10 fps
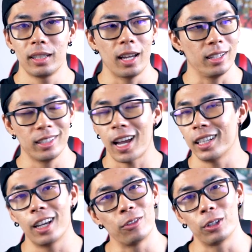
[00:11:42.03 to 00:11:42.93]
and
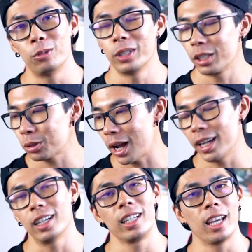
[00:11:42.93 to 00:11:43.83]
not ever want to
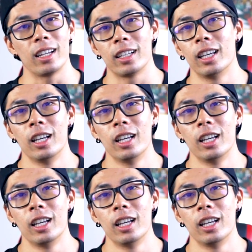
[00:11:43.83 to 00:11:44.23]
try again.